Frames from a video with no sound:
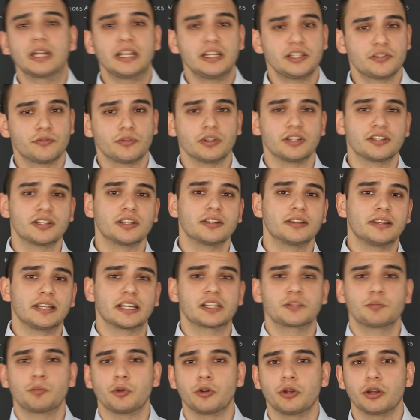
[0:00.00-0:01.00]
please visit
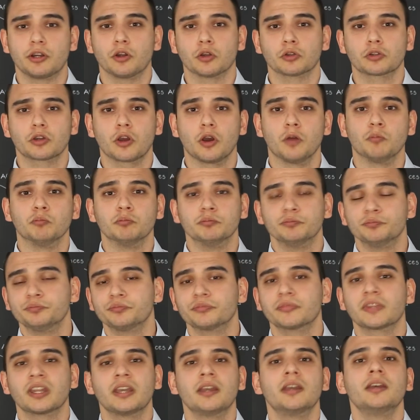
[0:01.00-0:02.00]
nexperia.com.
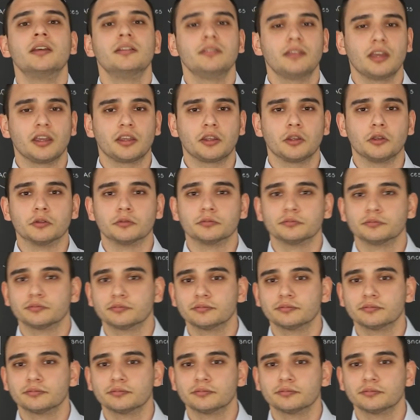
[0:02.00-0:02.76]
Thank you.